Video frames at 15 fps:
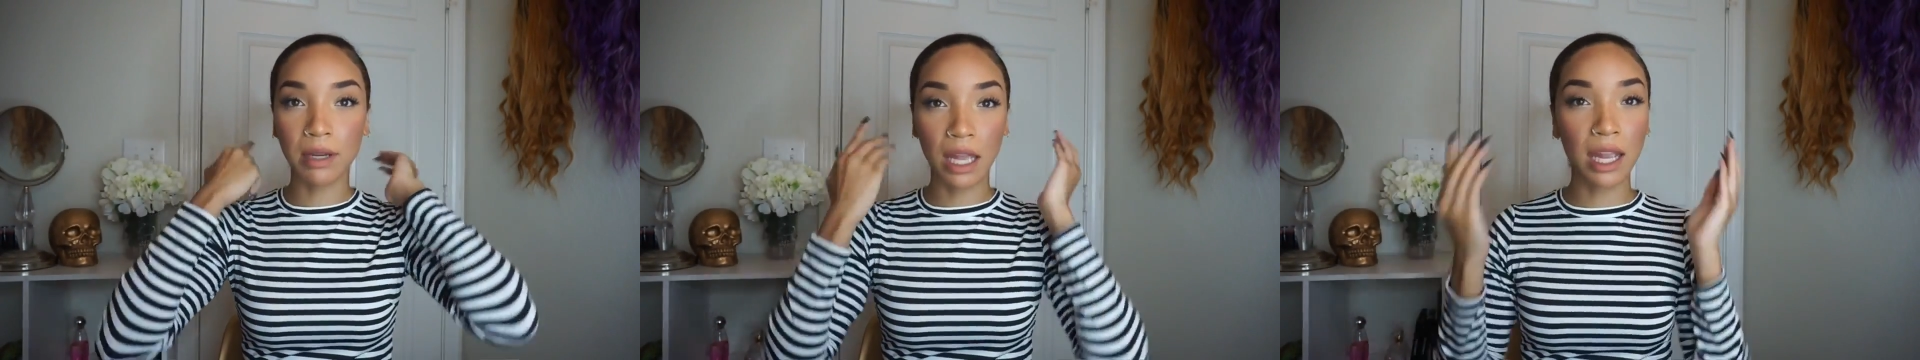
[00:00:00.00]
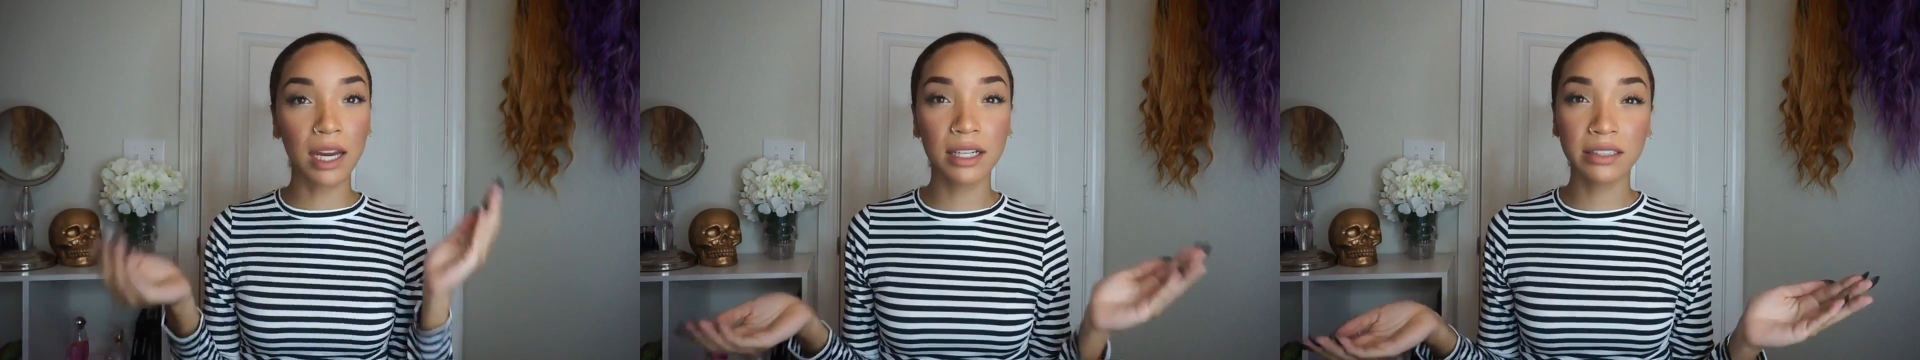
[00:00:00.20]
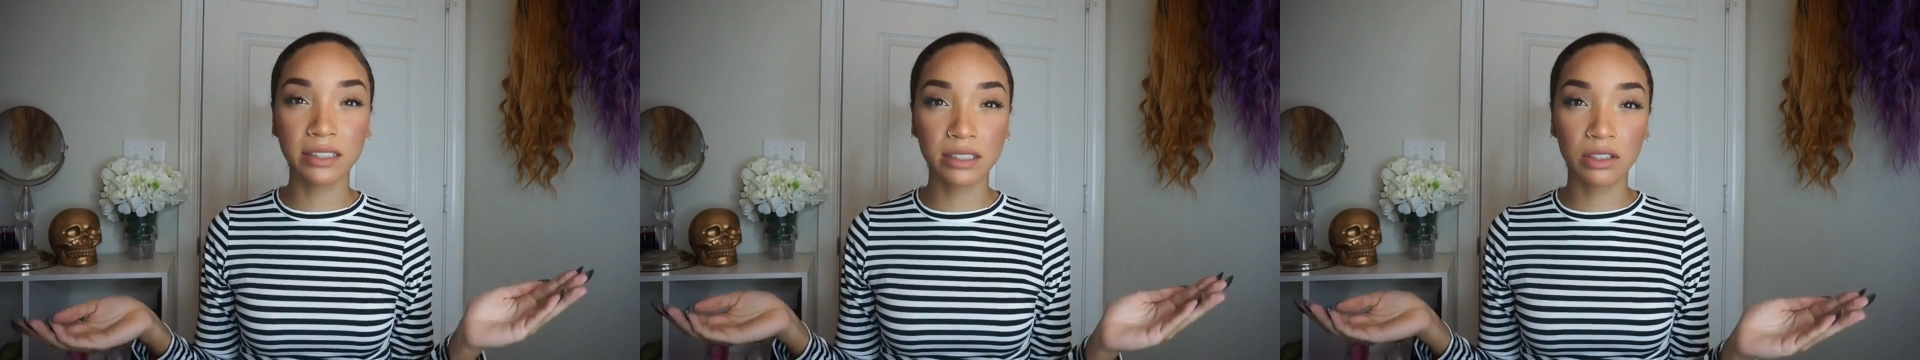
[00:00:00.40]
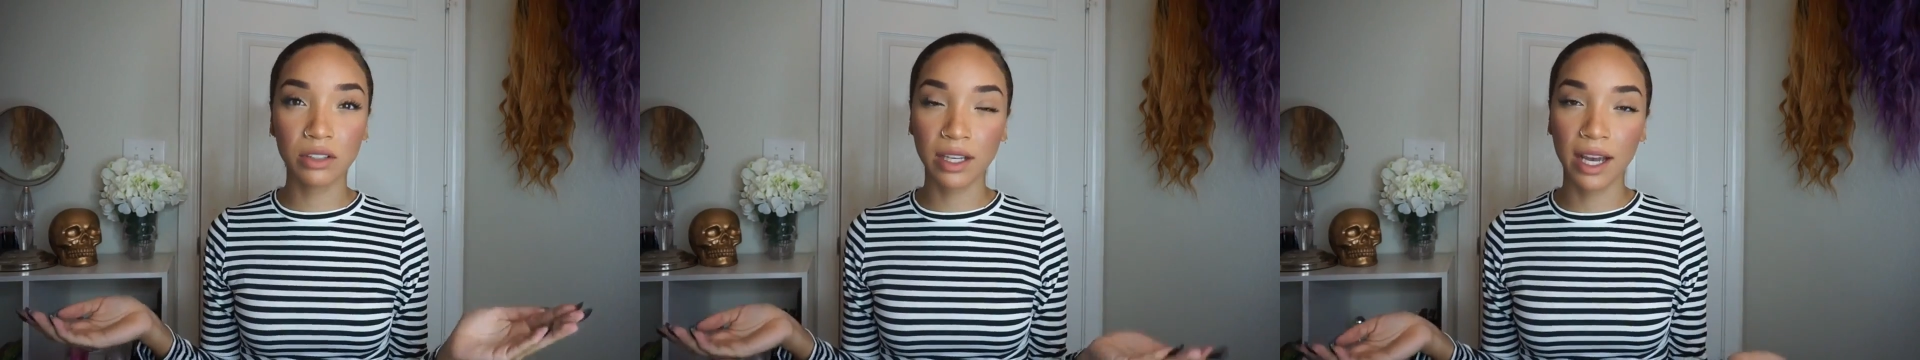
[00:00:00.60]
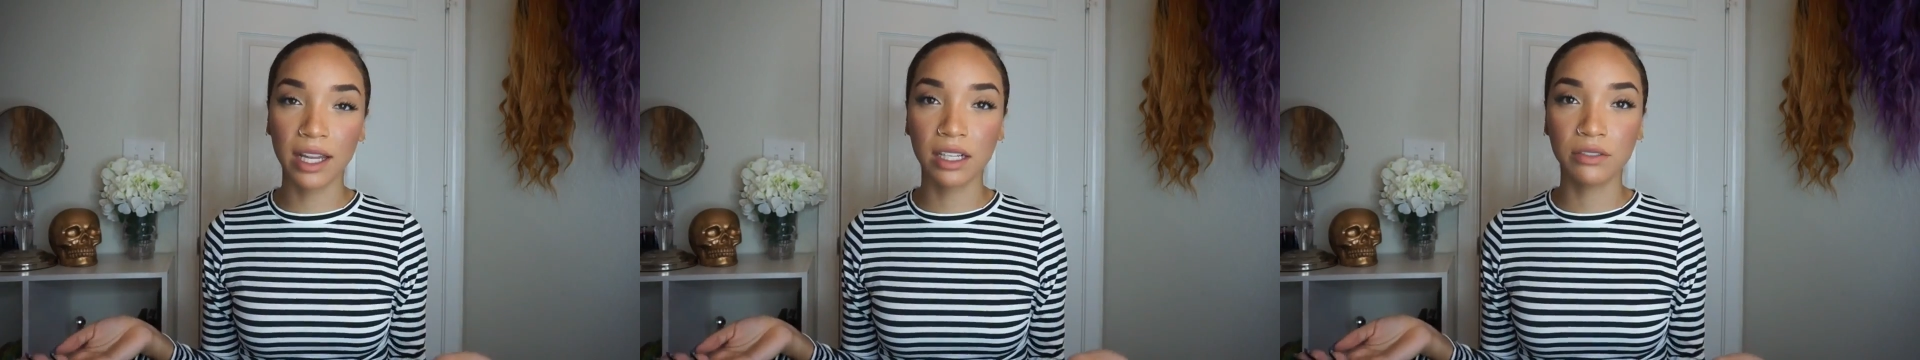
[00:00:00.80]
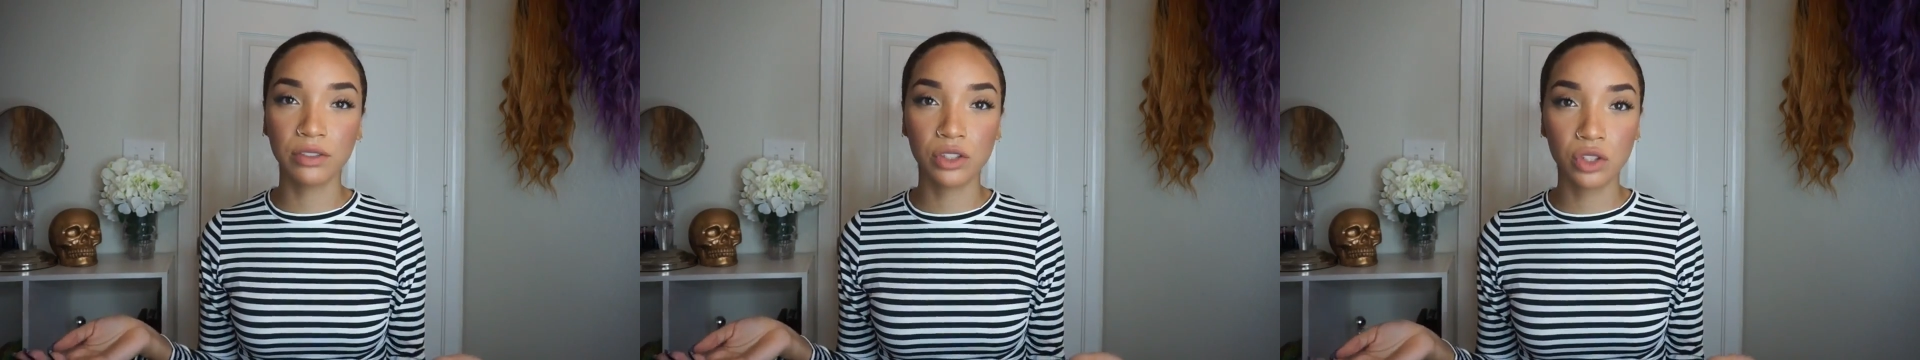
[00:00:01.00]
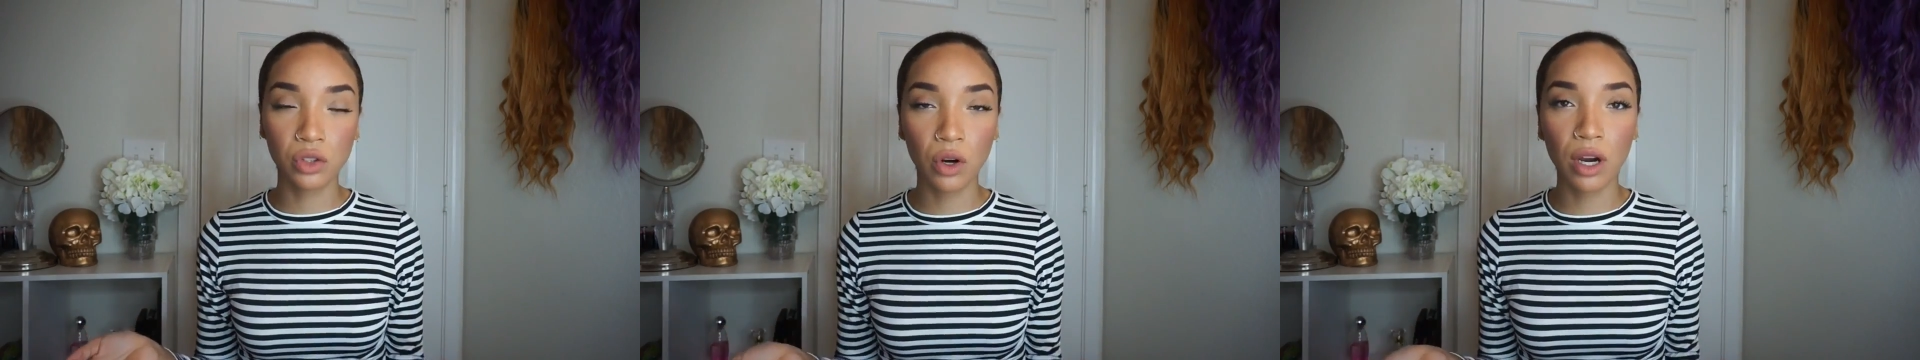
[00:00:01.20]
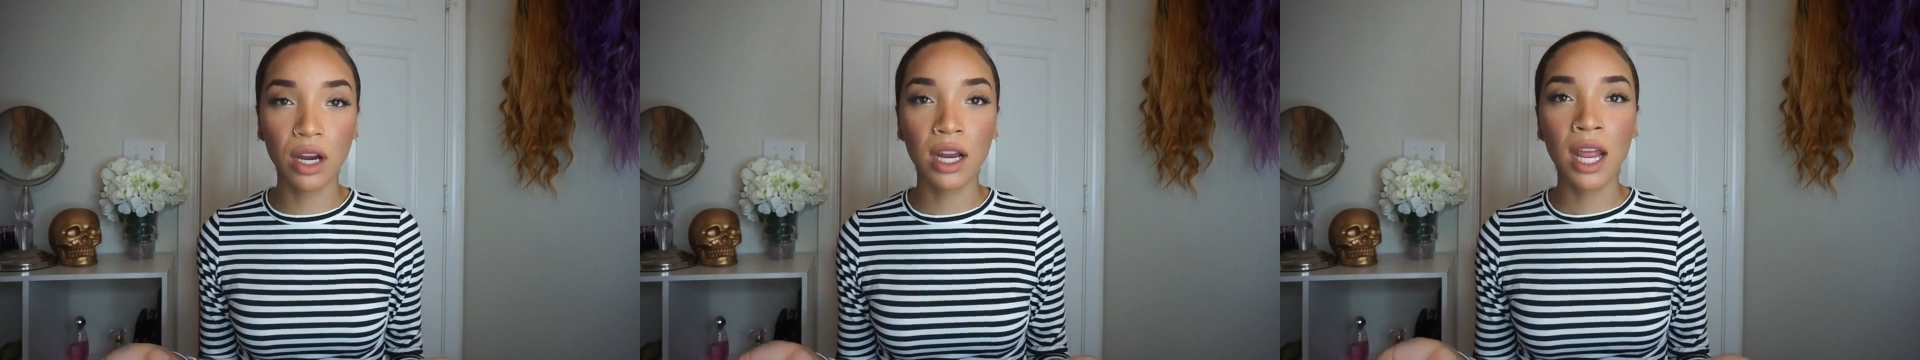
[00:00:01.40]
My hair is still kind of
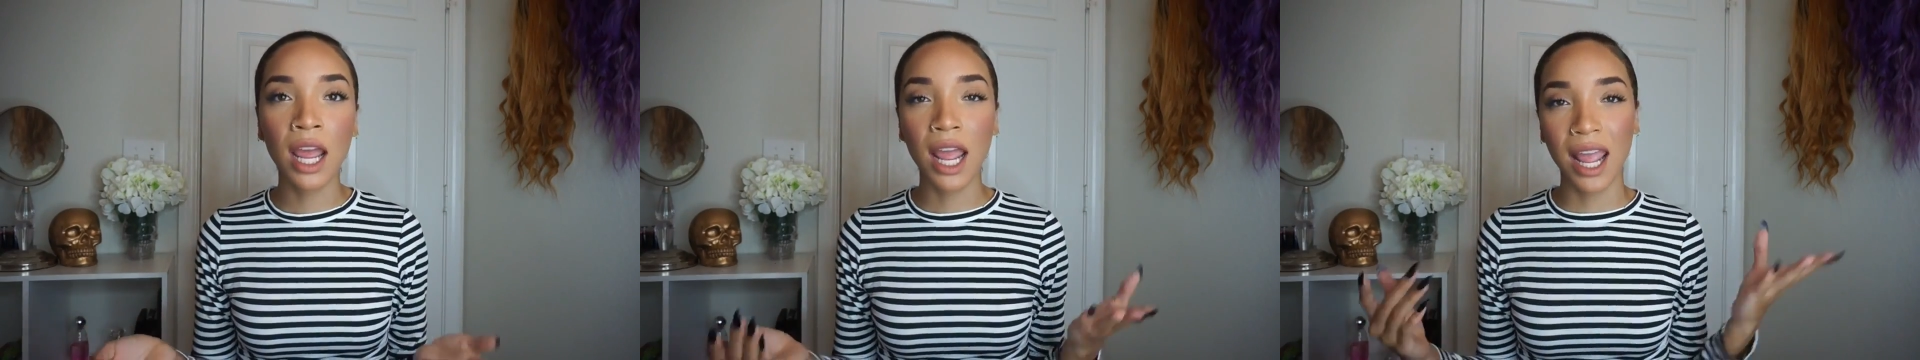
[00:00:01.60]
short,